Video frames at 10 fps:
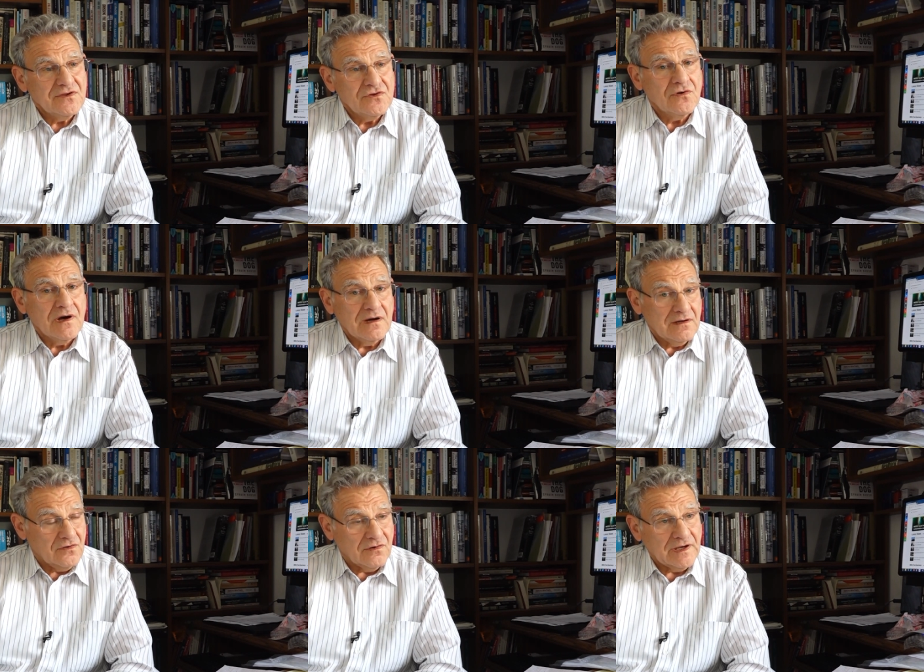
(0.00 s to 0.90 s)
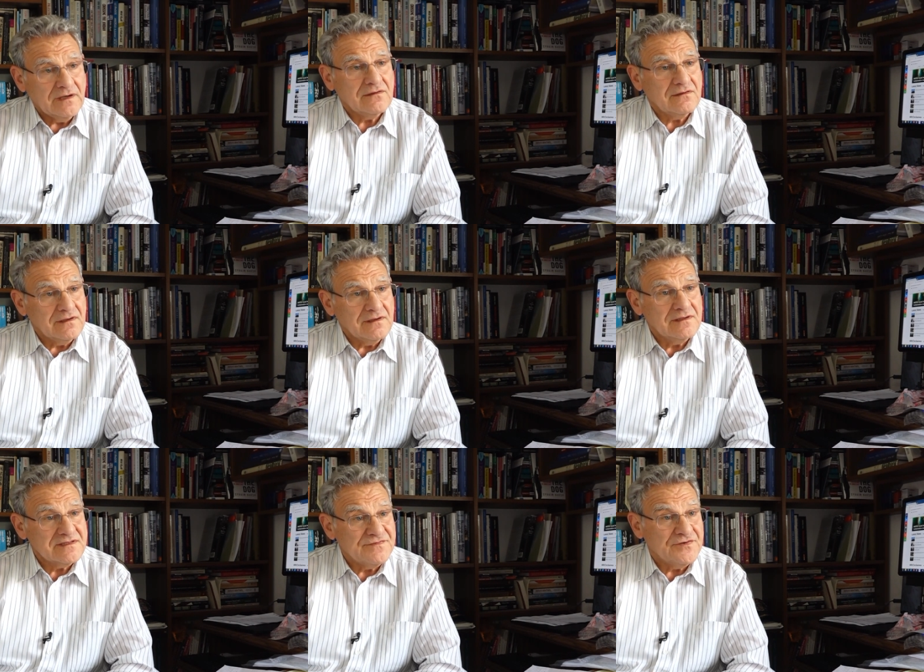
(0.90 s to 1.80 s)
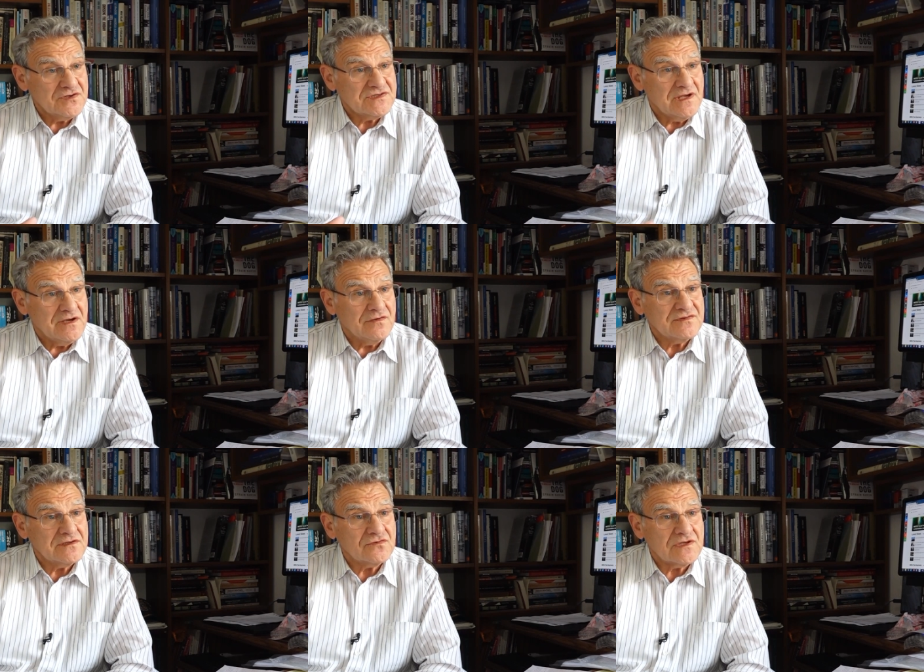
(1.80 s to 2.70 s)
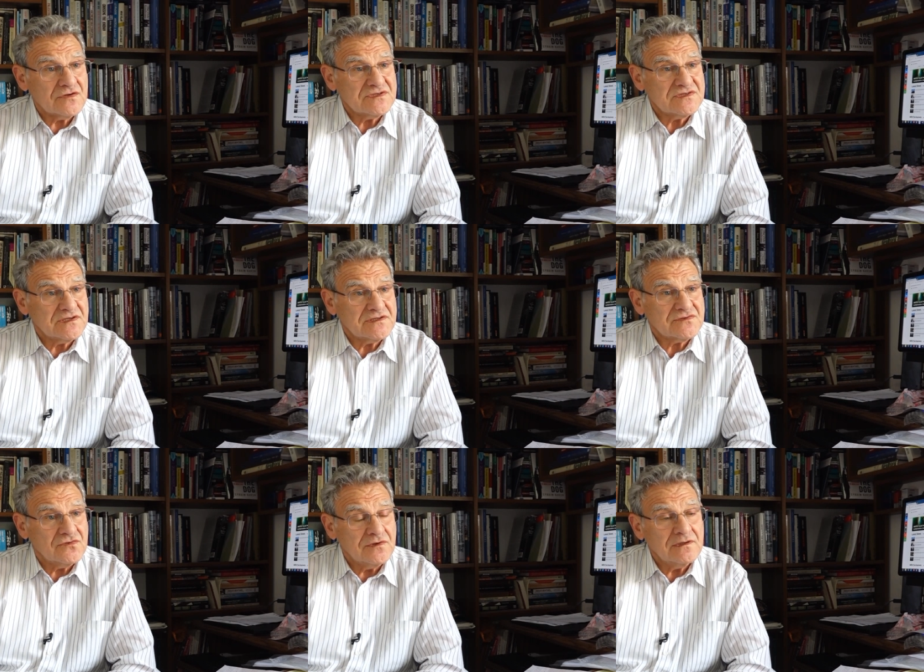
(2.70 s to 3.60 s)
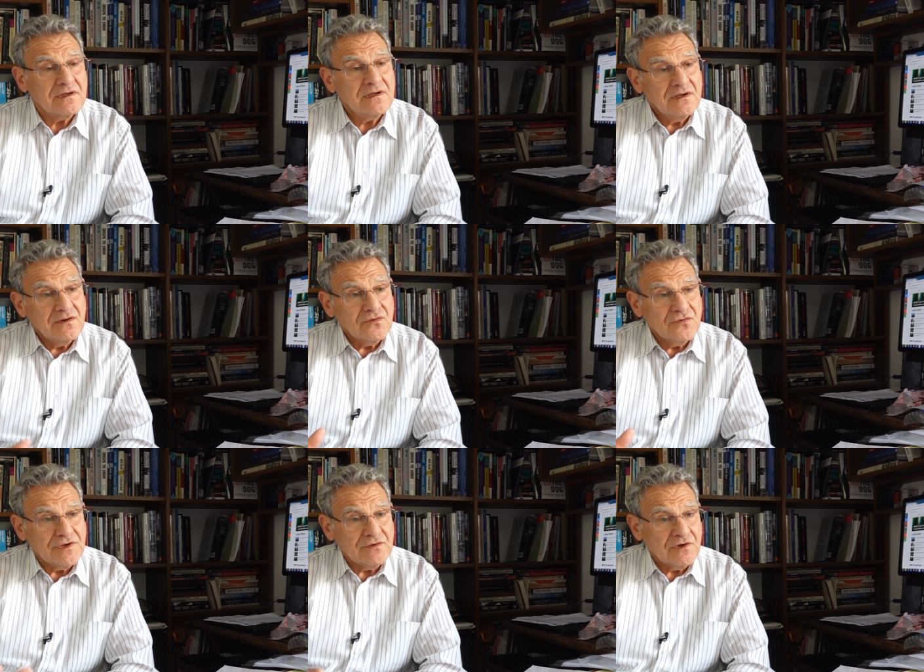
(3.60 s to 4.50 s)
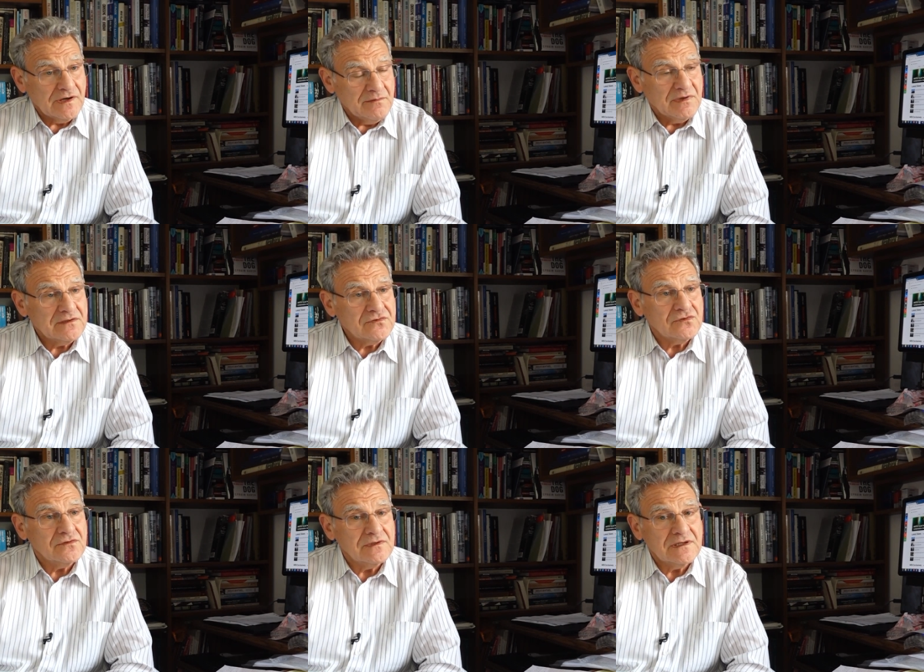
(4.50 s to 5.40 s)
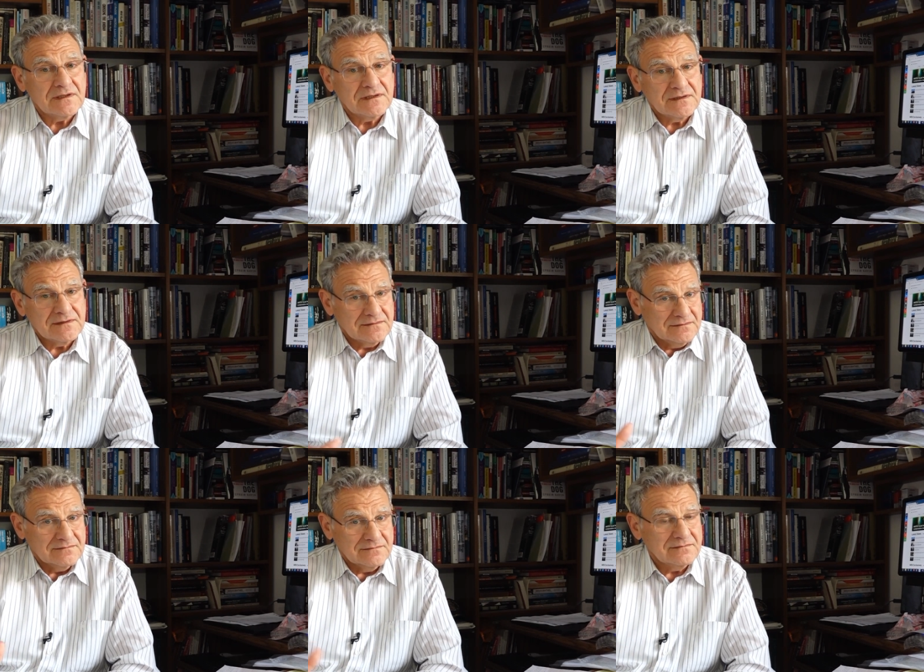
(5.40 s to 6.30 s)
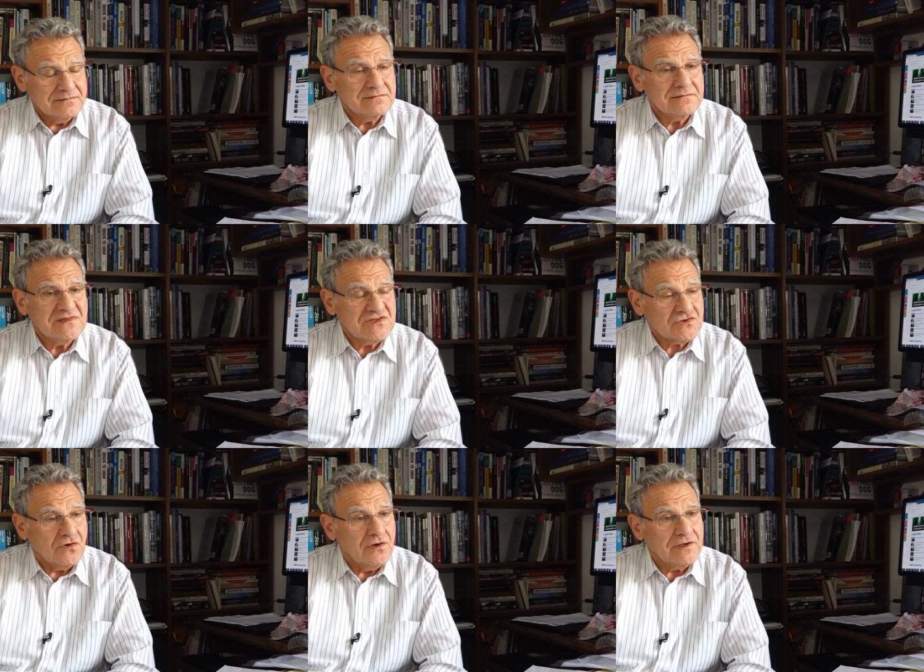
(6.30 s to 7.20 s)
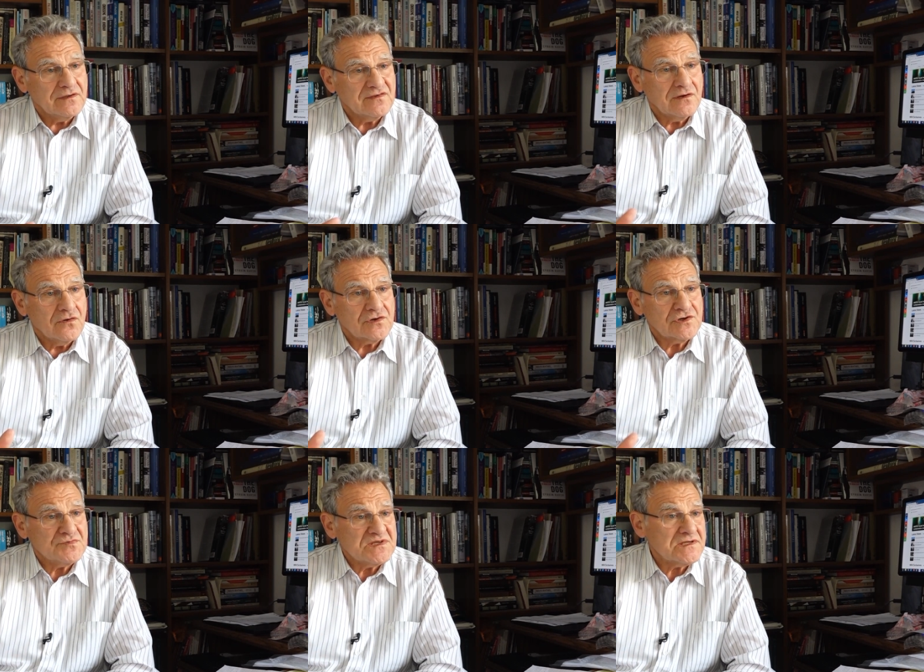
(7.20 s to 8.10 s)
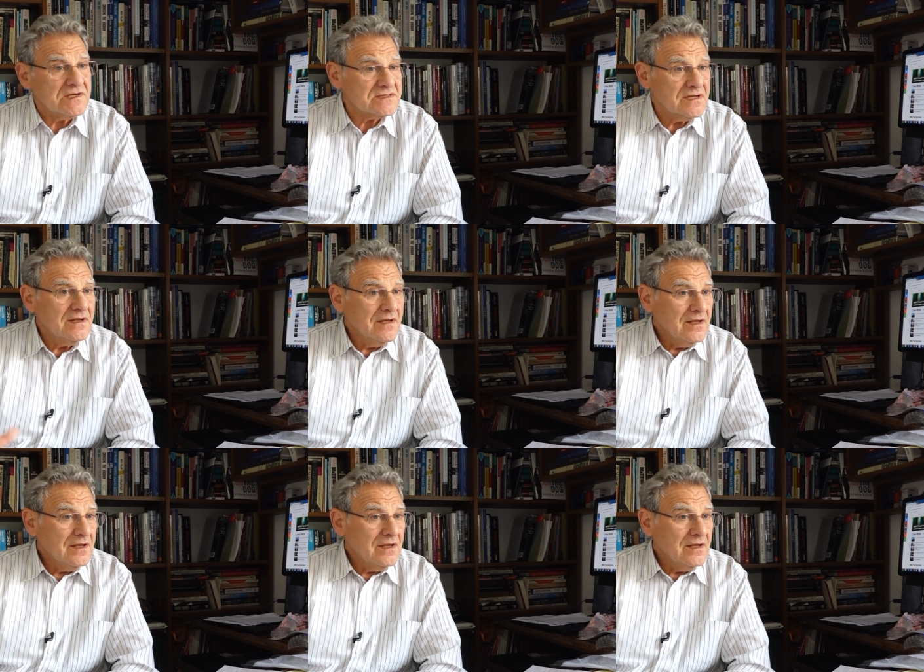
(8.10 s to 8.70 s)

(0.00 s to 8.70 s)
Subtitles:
You are correct. In the first day of the 2006 war, we were able to destroy the long-range missiles,